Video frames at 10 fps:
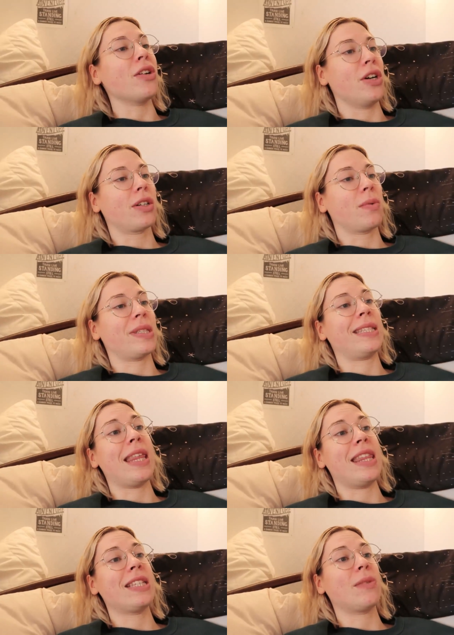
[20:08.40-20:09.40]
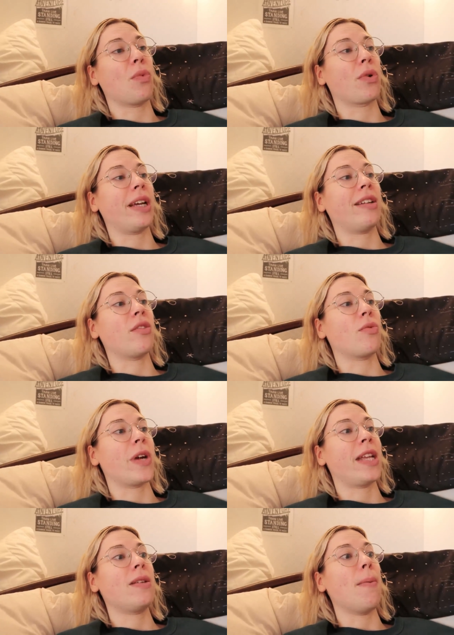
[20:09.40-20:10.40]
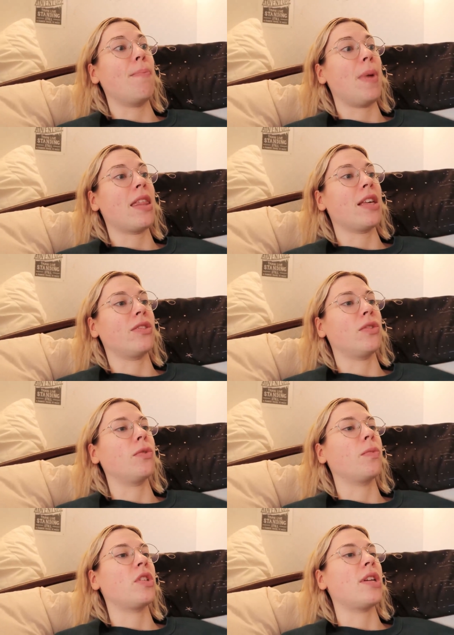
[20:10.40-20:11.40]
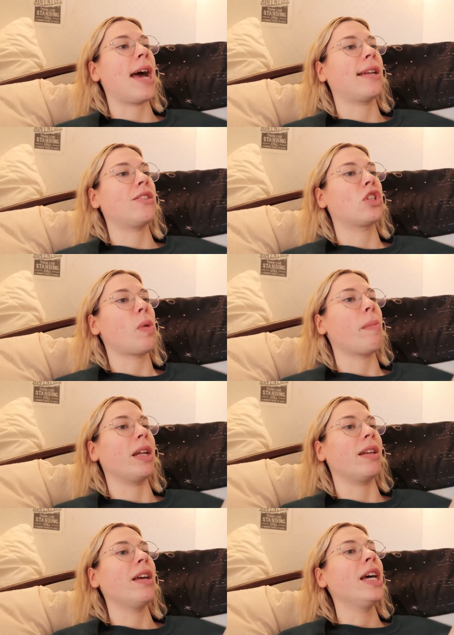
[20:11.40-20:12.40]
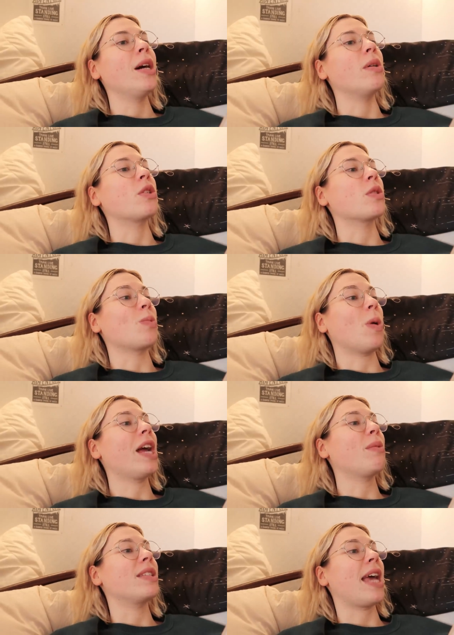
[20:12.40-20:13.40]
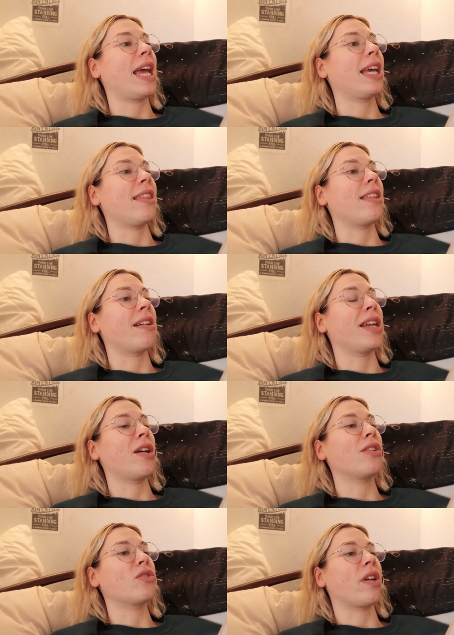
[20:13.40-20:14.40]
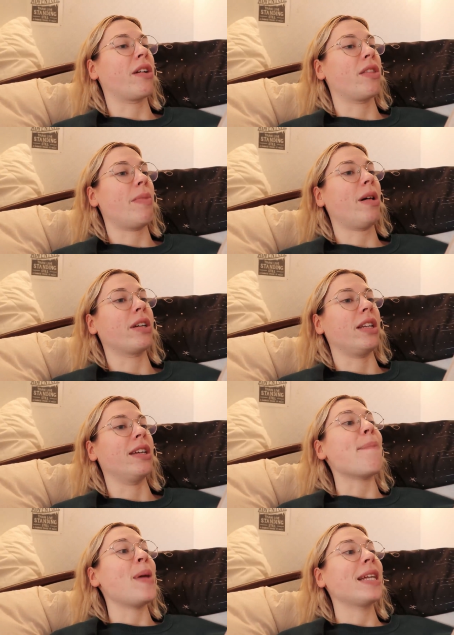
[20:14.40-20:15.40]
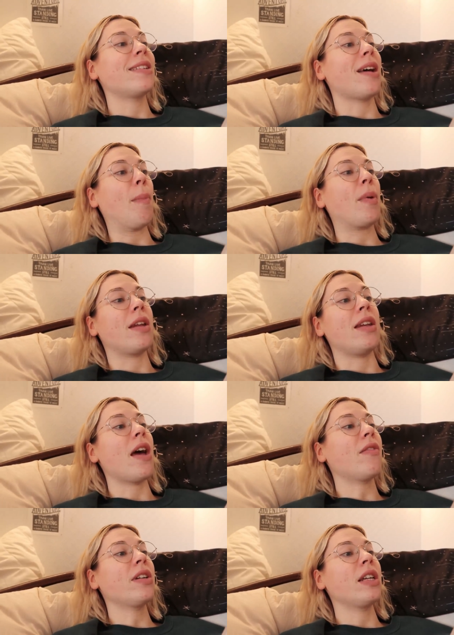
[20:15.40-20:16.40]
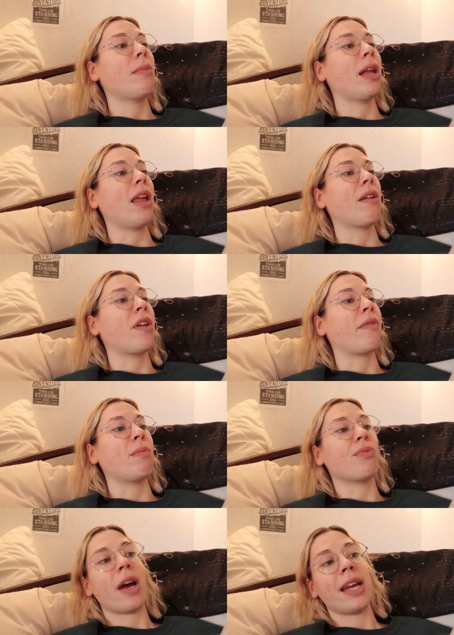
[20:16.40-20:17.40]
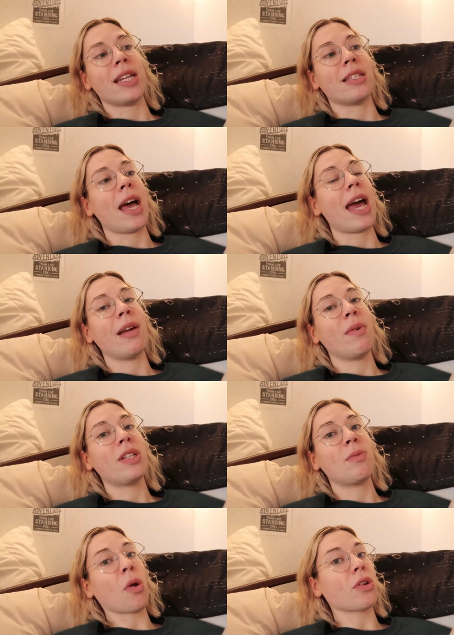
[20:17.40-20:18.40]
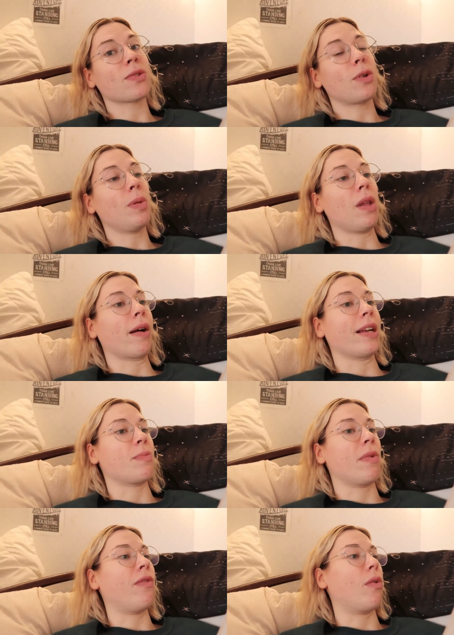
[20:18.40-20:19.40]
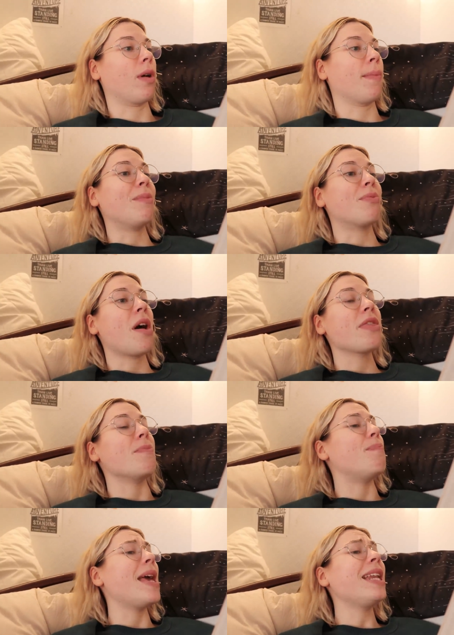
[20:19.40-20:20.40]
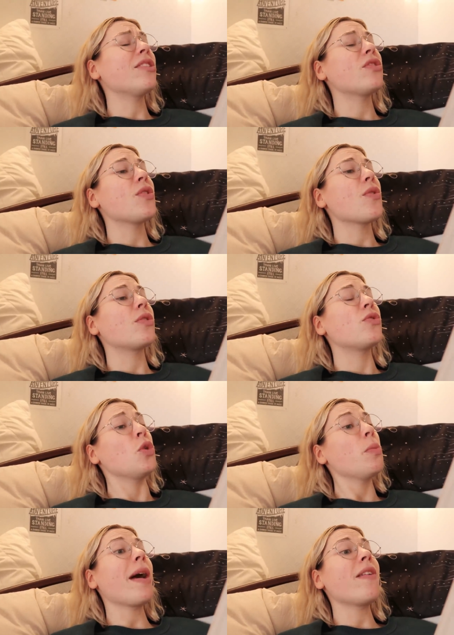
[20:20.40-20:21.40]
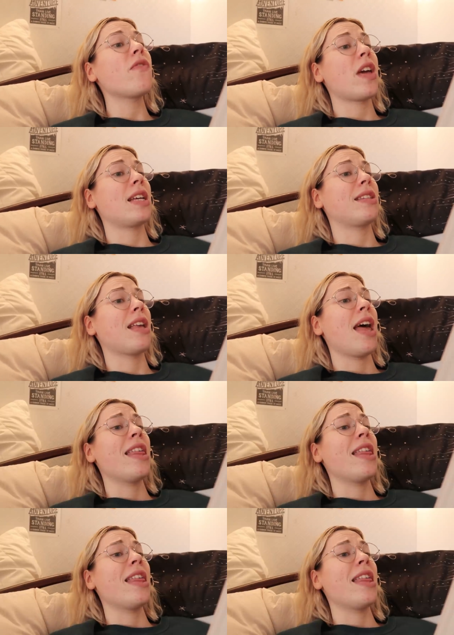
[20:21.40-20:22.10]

on a hook was this morning's red bathing suit, which he hadn't swum in, which was why it was hanging there and not drying on the balcony. I picked it up, never in my life having pried into anyone's personal belongings before. I brought the bathing suit to my my face,